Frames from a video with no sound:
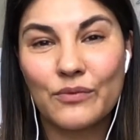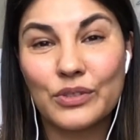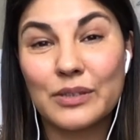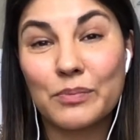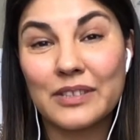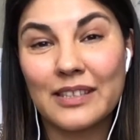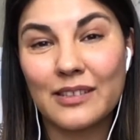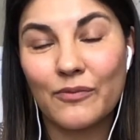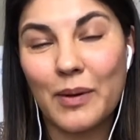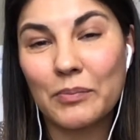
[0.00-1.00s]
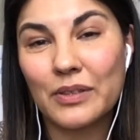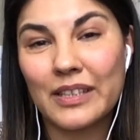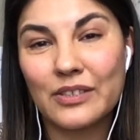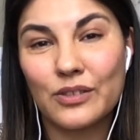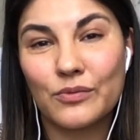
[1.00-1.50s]
40% of
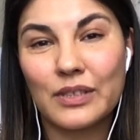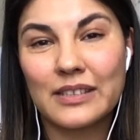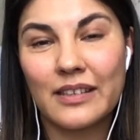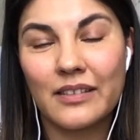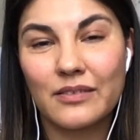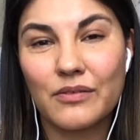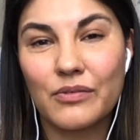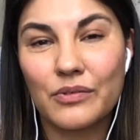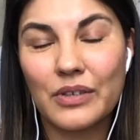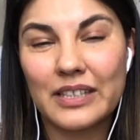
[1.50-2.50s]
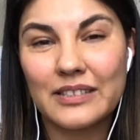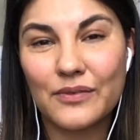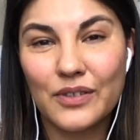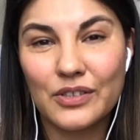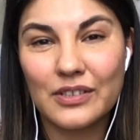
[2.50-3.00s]
population was killed through
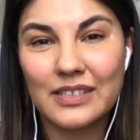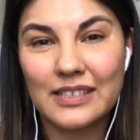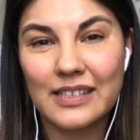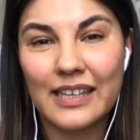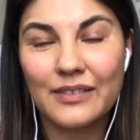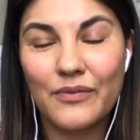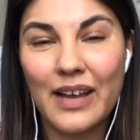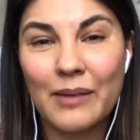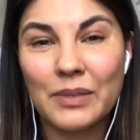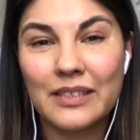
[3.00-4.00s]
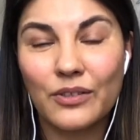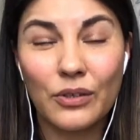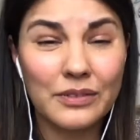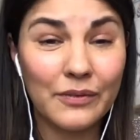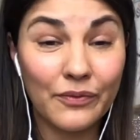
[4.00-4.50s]
artificially designed famine
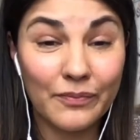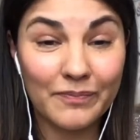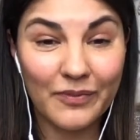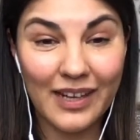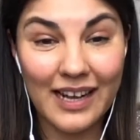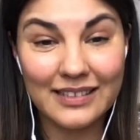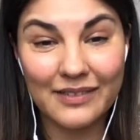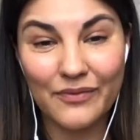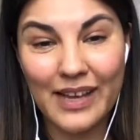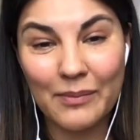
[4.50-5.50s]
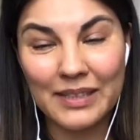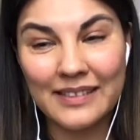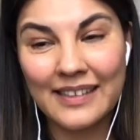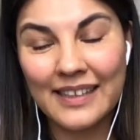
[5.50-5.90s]
called the Forgotten Famine.